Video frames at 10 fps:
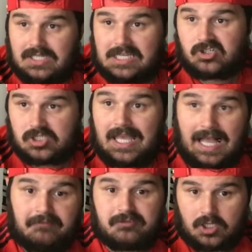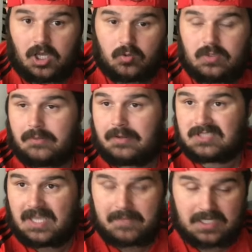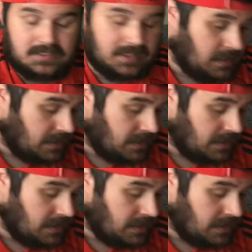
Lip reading: literally have to go in about 10 minutes.